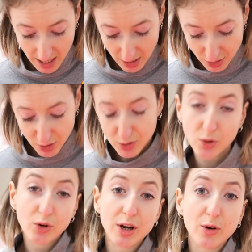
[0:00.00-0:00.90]
a
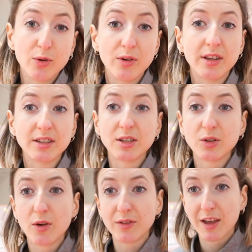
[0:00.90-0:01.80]
tutorial to
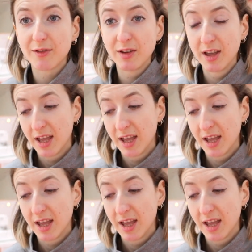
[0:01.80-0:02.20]
sort of give